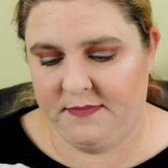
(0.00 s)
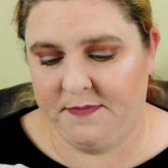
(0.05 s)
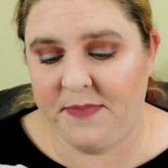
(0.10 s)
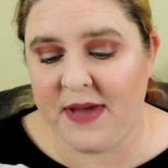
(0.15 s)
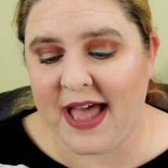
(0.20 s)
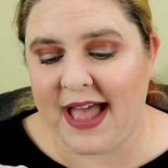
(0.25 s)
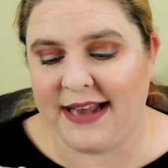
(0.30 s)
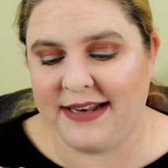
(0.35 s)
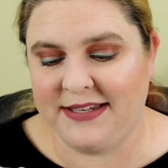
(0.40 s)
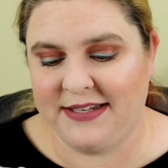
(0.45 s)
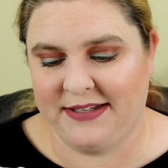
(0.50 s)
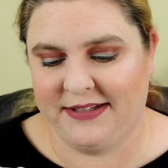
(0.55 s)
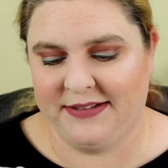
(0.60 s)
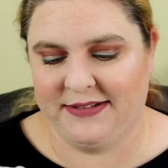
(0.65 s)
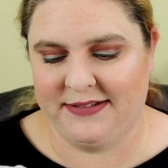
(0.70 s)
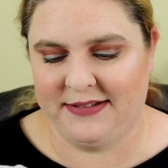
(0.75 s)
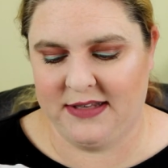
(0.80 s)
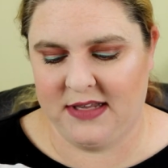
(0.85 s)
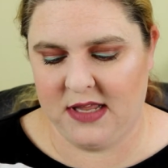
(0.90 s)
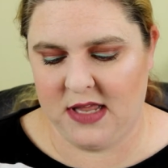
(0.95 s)
But
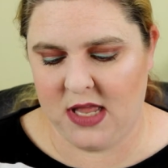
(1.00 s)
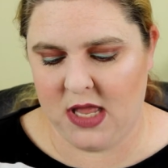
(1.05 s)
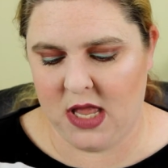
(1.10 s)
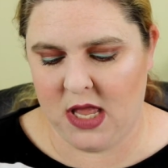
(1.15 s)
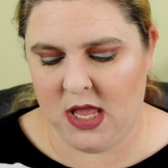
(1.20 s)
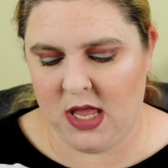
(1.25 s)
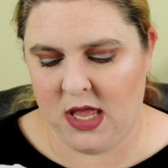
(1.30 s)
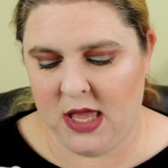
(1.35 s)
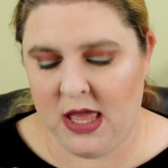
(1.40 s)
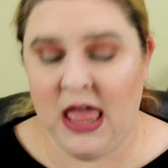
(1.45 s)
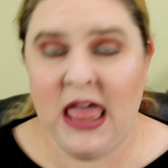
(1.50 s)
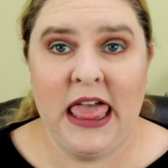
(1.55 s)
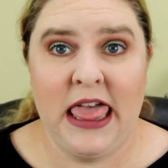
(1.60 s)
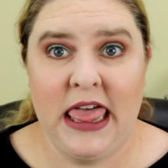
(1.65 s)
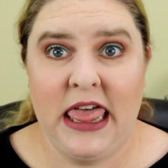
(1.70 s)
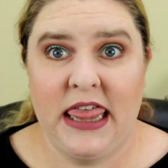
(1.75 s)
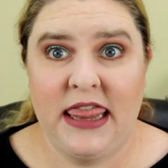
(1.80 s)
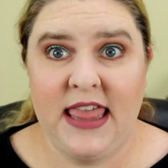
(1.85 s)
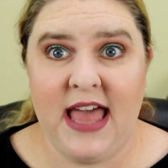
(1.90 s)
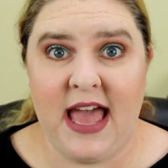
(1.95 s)

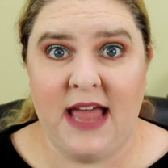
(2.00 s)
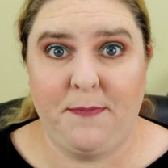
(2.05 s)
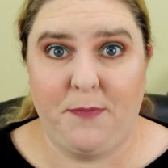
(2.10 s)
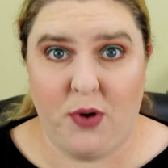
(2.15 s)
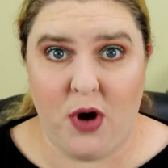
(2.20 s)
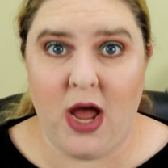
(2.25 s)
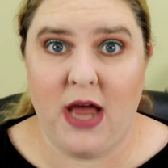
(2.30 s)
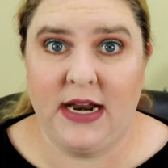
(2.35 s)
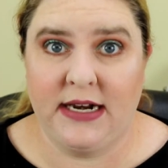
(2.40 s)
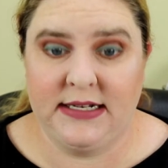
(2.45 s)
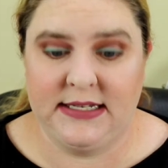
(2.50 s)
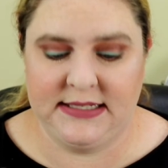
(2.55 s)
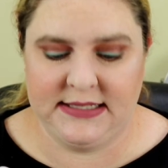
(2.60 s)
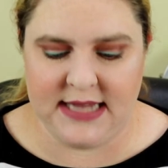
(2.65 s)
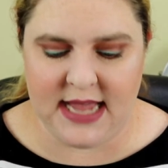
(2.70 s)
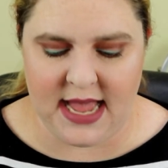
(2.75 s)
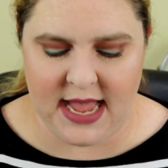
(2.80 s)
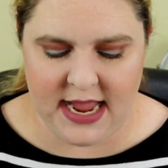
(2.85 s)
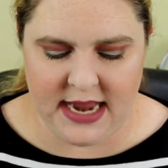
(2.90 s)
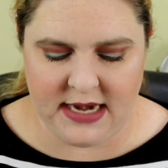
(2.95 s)
that product
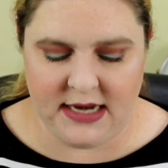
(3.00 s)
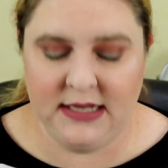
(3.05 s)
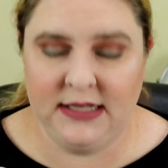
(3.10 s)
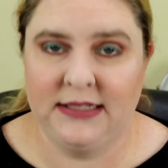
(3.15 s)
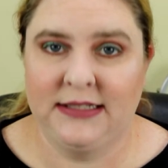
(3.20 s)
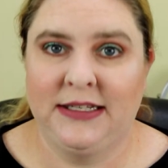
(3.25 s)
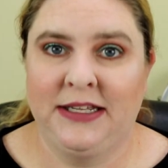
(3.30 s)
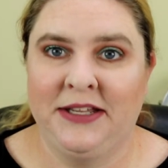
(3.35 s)
aside,